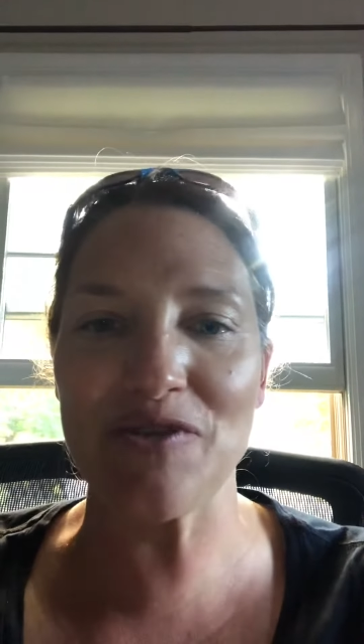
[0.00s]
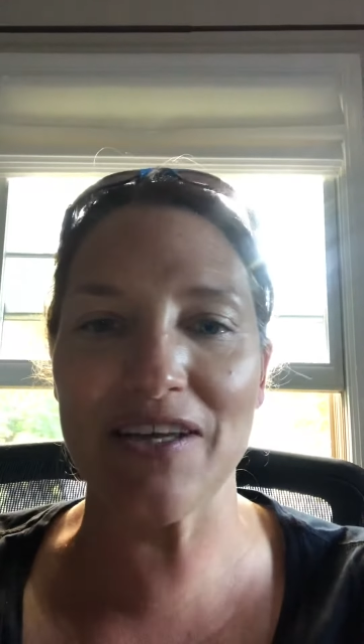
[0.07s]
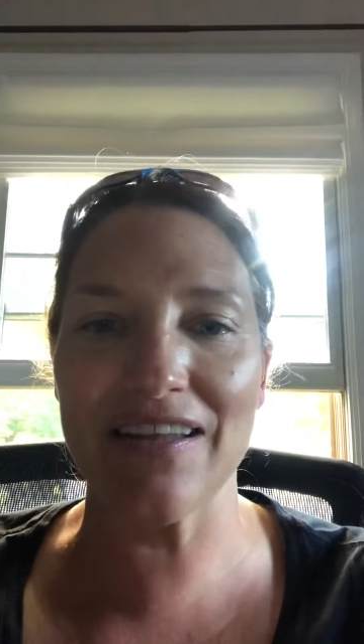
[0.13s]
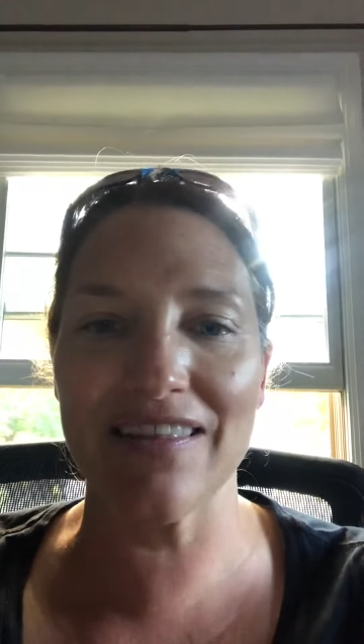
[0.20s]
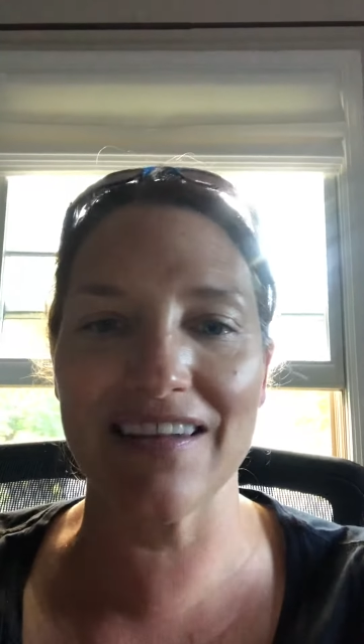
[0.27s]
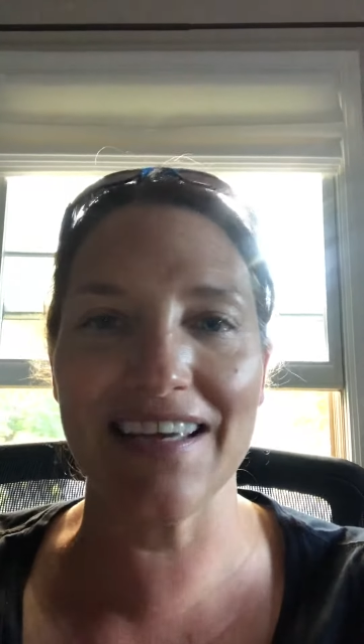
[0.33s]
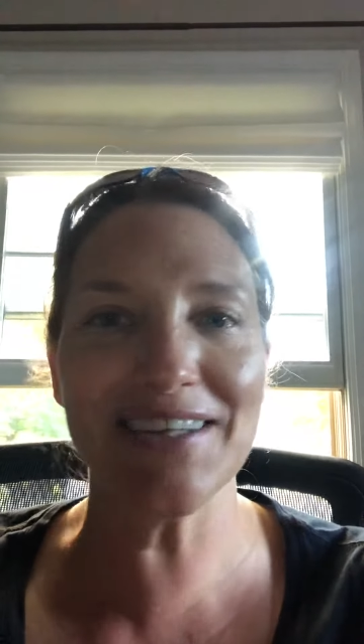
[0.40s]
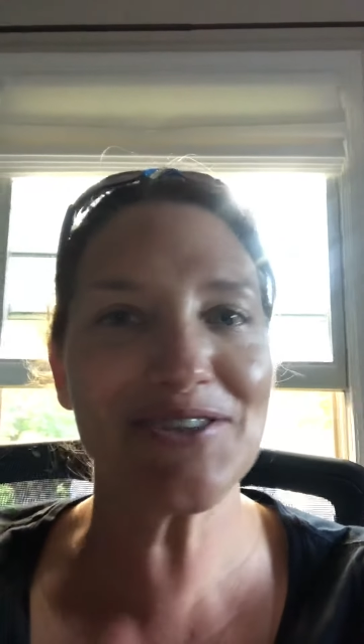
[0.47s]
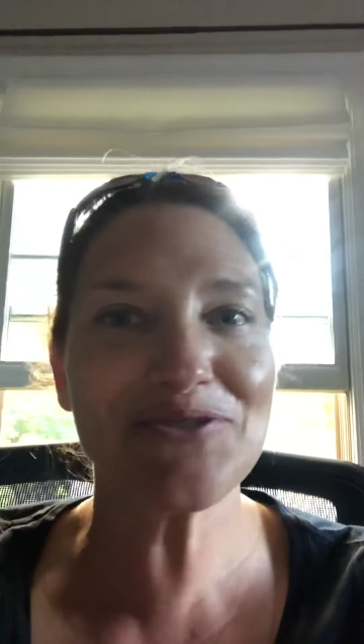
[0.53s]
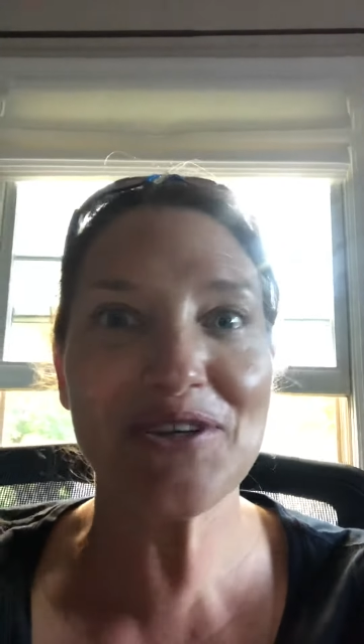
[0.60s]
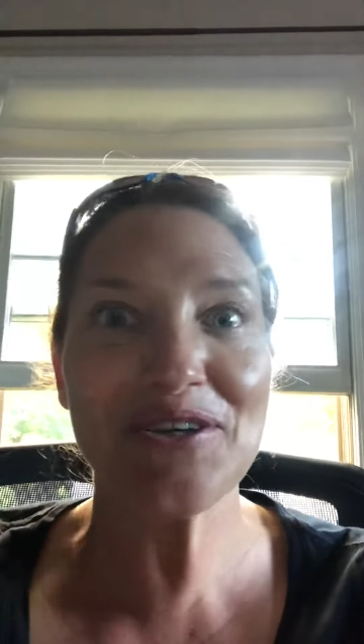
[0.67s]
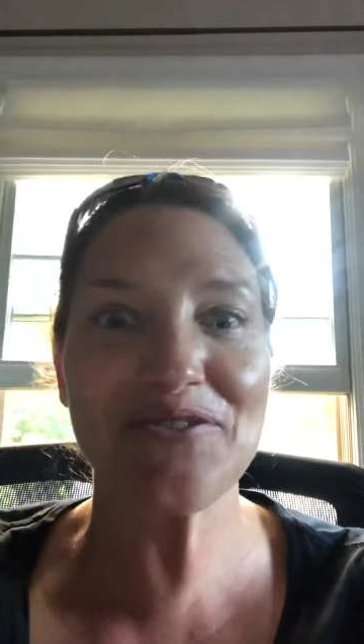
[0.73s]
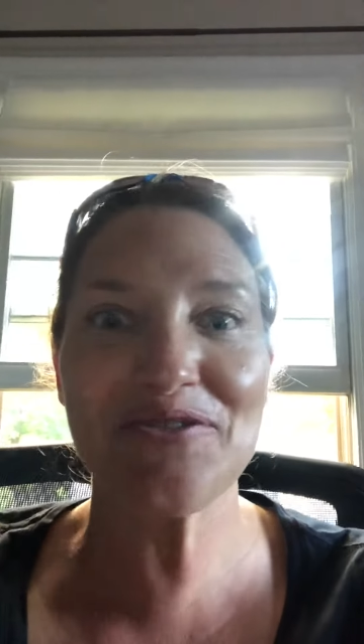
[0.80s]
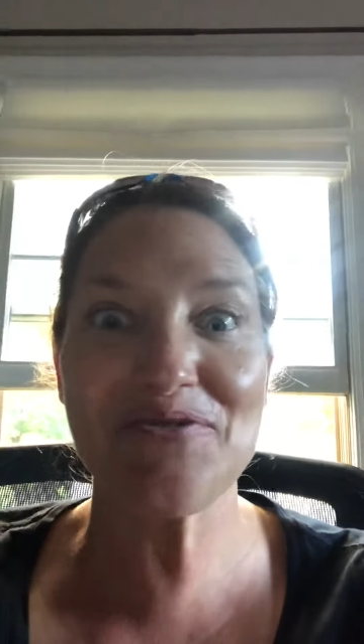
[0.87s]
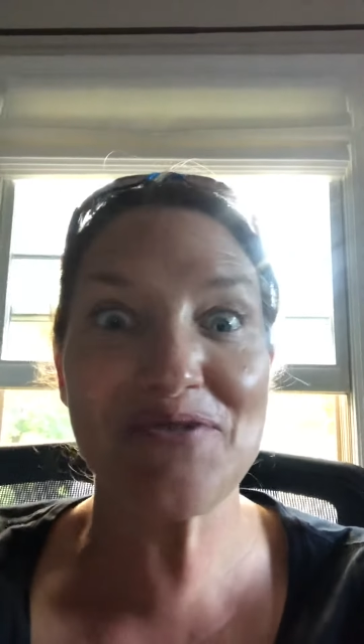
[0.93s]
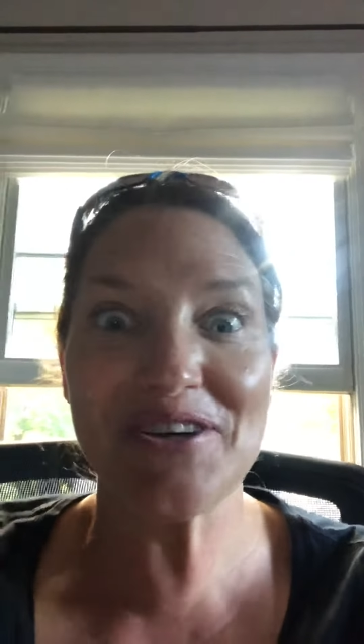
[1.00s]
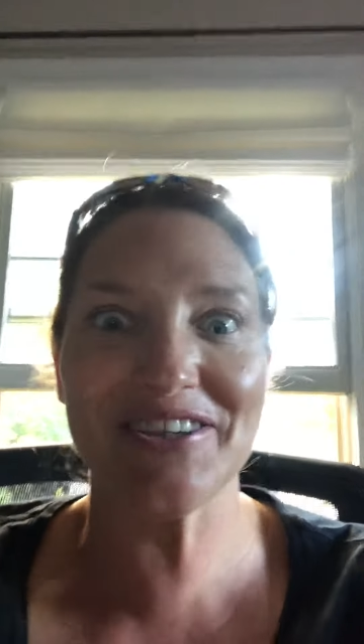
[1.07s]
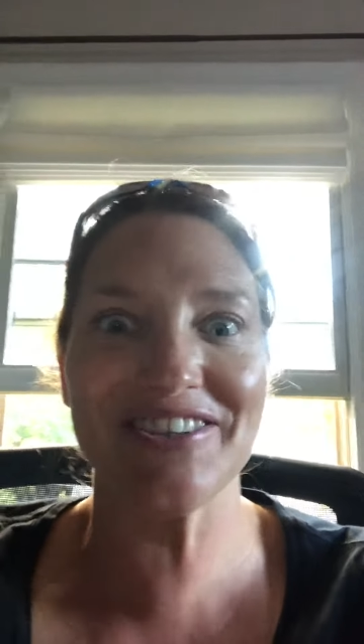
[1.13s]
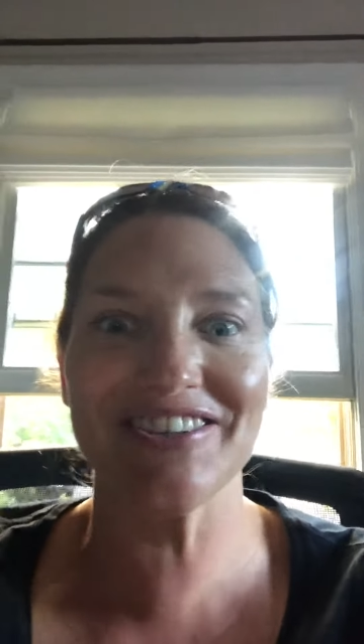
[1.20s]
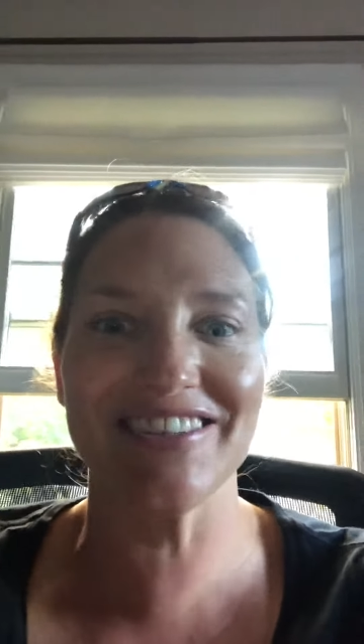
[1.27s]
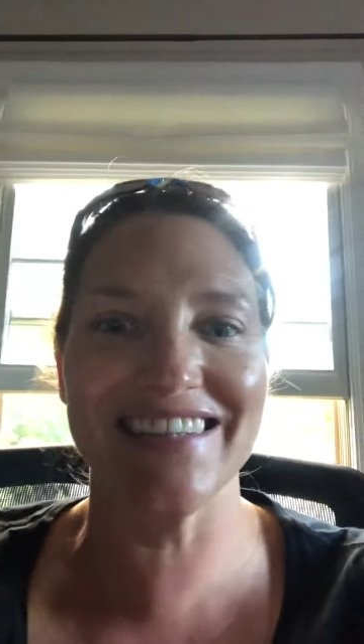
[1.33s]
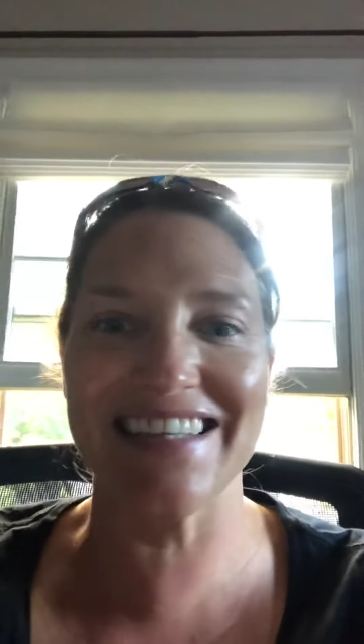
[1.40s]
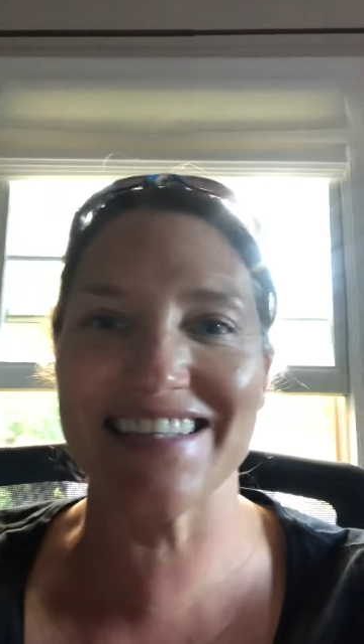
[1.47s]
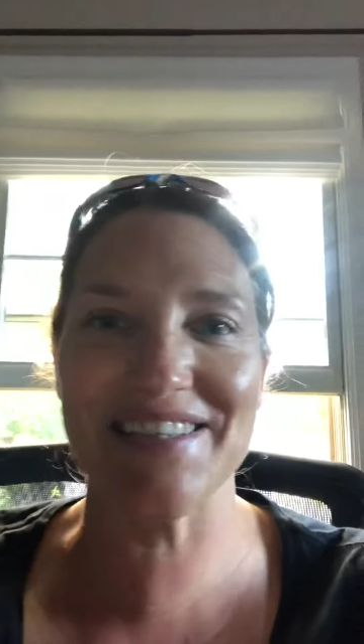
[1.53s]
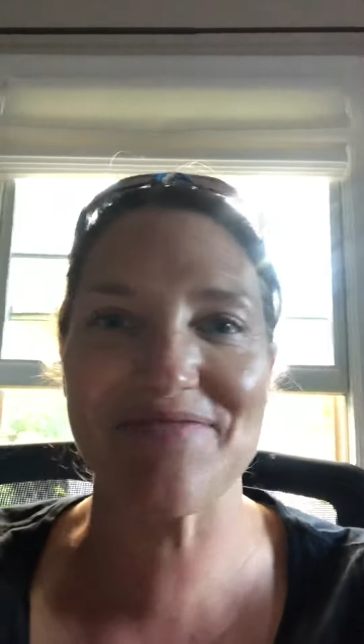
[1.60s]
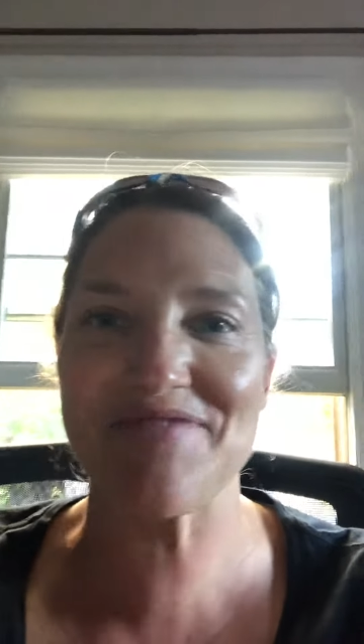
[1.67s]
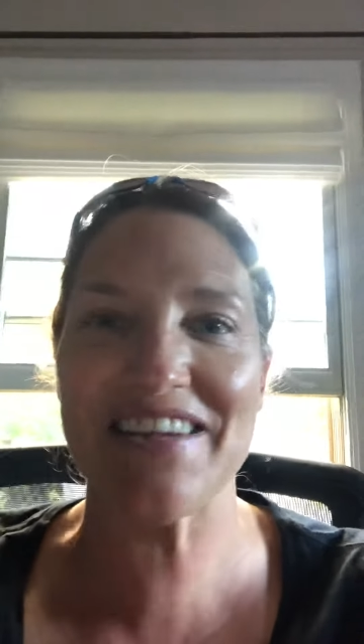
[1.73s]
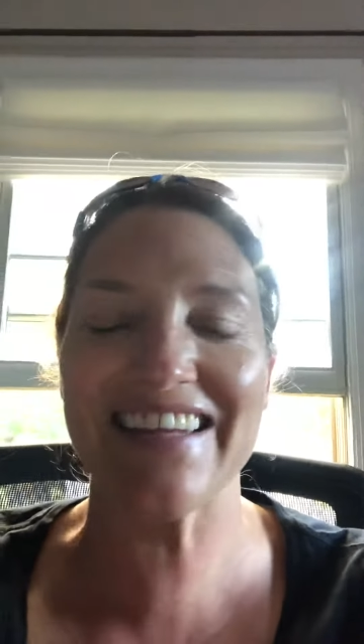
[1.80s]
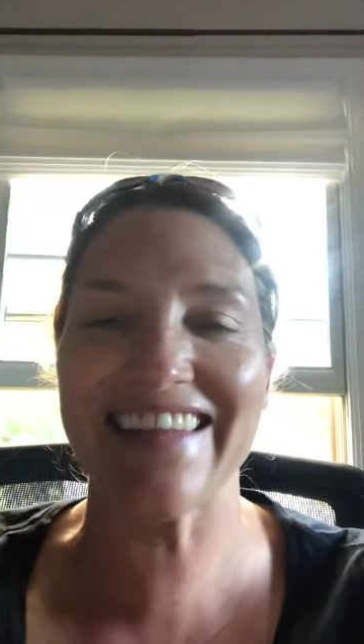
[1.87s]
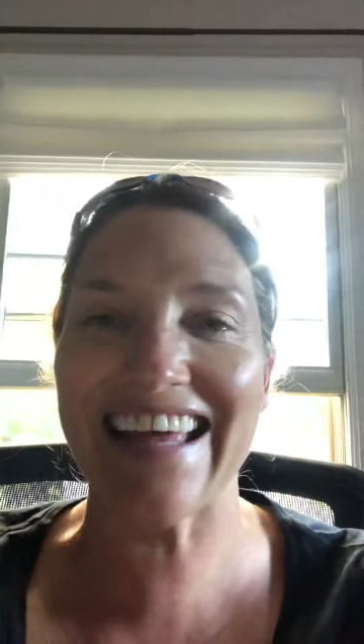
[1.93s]
in the history of the world that
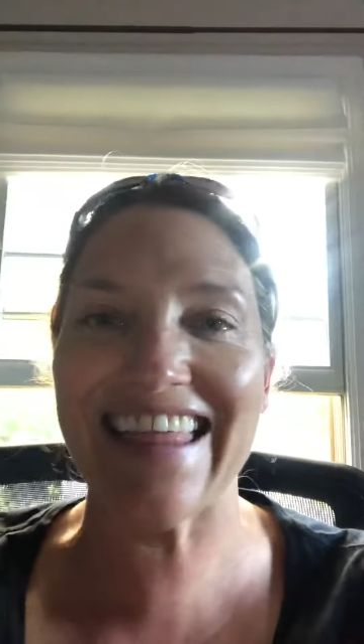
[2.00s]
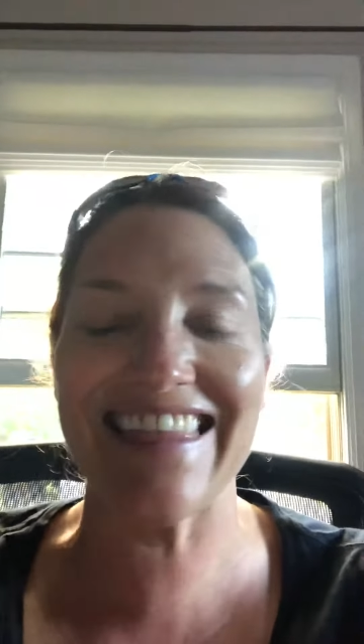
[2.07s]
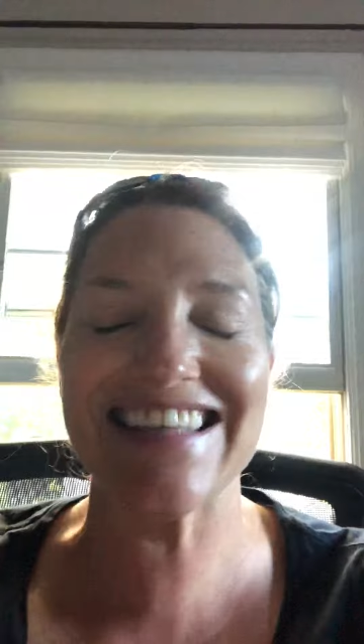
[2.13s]
something like